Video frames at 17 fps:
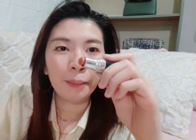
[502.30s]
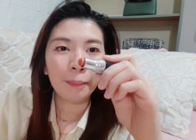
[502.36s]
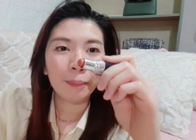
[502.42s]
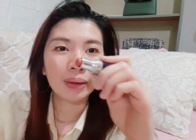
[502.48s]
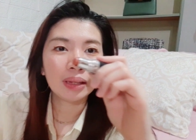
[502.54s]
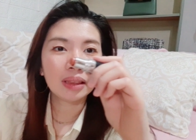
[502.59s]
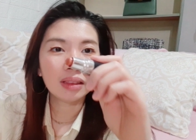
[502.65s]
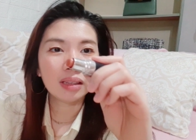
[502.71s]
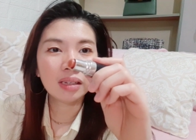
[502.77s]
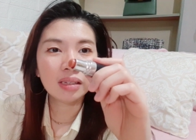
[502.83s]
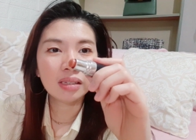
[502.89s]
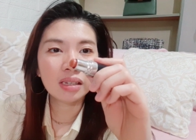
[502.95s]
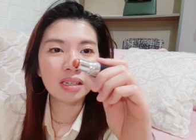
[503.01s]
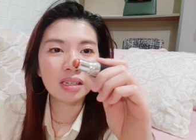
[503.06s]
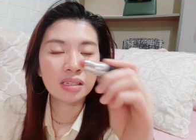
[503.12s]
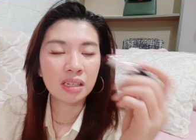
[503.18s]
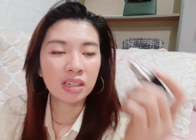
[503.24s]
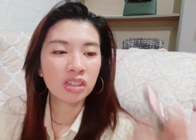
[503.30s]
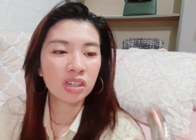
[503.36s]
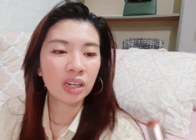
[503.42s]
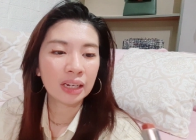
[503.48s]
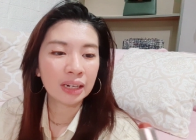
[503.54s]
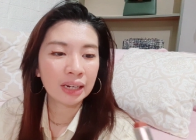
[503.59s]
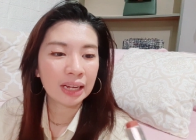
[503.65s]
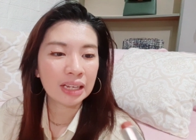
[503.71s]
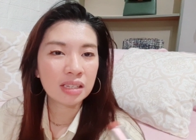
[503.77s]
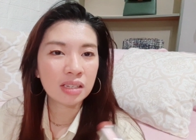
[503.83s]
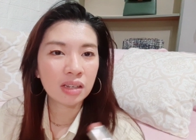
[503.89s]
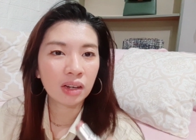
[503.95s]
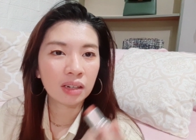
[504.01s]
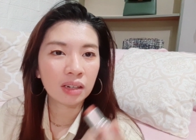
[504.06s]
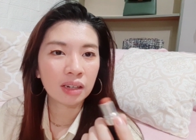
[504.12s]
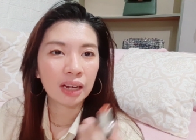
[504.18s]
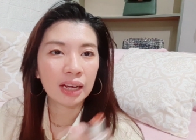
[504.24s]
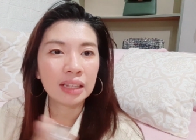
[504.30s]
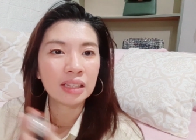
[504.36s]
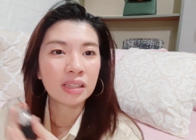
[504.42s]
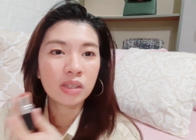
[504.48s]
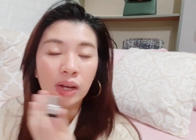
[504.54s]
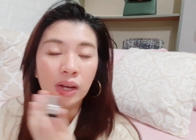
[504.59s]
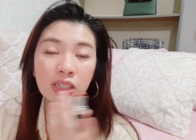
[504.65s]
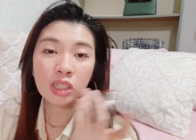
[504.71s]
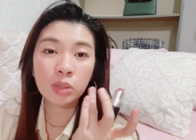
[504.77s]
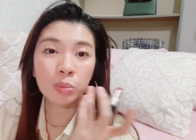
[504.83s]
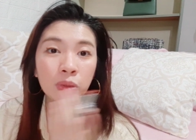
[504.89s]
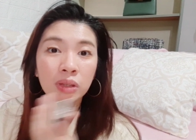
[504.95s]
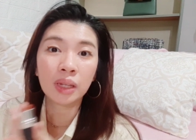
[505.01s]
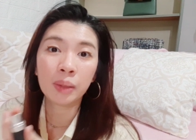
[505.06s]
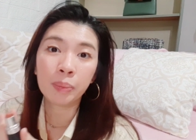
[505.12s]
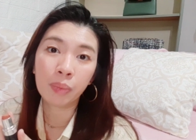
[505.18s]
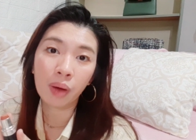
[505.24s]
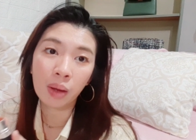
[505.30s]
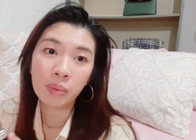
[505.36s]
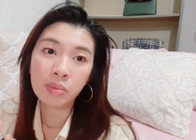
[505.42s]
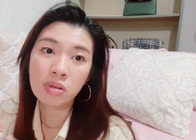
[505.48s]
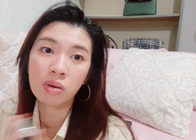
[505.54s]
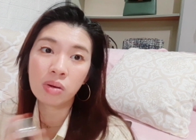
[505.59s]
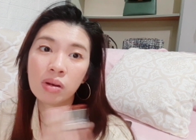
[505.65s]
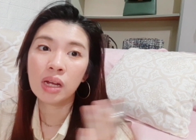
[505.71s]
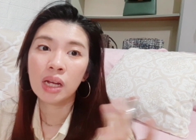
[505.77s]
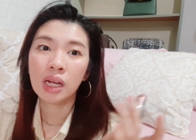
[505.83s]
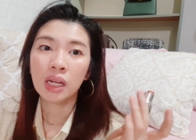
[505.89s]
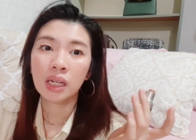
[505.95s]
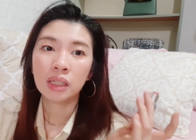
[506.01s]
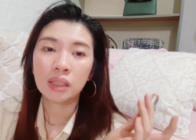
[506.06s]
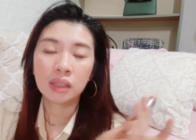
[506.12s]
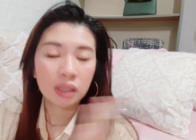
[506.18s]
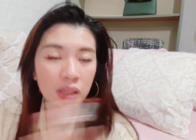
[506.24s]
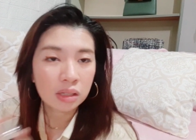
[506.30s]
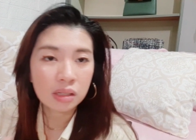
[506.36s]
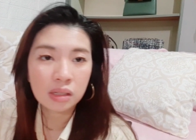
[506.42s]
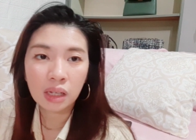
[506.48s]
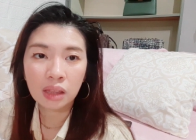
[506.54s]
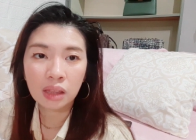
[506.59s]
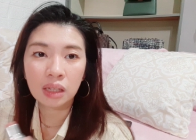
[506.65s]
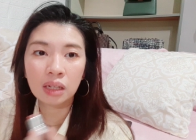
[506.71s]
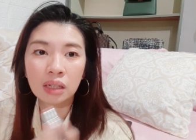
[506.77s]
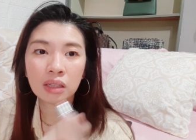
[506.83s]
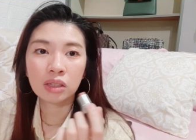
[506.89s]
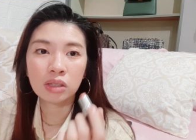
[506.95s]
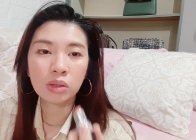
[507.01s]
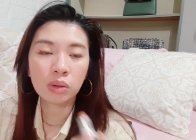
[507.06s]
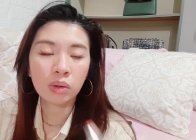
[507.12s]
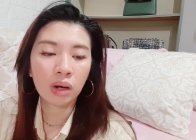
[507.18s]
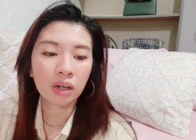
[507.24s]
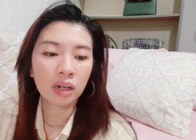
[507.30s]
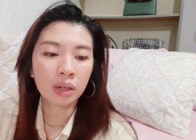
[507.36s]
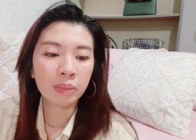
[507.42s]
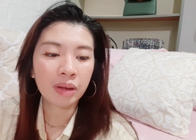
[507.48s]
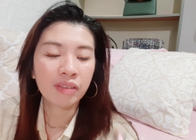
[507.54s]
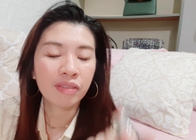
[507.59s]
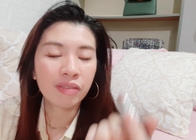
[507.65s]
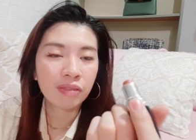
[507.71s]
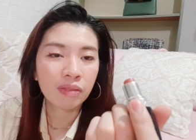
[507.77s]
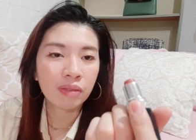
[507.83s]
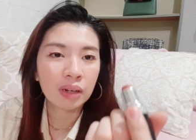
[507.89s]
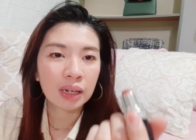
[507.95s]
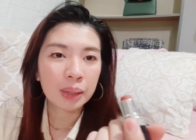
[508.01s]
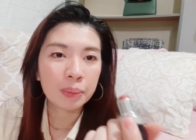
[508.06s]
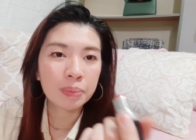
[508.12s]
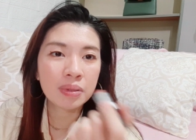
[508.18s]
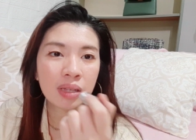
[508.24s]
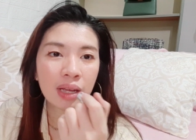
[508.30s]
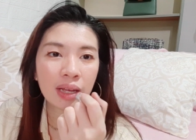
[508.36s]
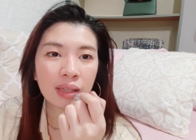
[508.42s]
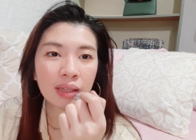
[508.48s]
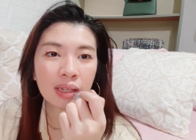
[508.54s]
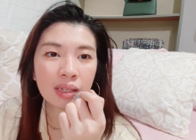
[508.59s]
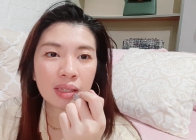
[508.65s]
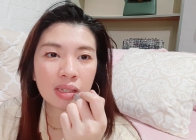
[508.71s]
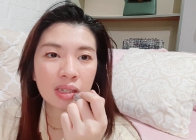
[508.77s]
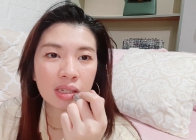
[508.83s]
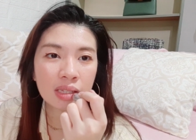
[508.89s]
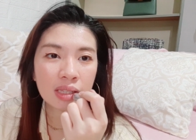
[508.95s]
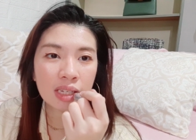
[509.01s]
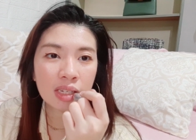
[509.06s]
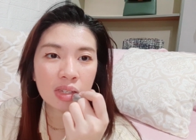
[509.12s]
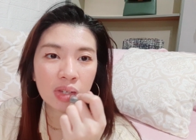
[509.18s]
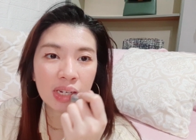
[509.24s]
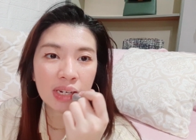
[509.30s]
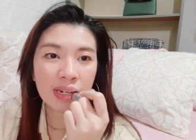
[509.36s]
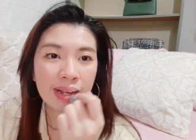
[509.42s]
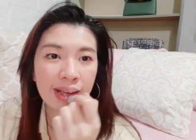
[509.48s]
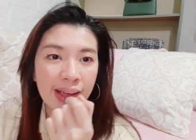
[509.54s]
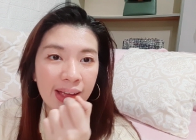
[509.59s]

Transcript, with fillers: But this is such a nice color. And so I just put lip balm. So there's nothing, there's no color in my lips. And then just this one.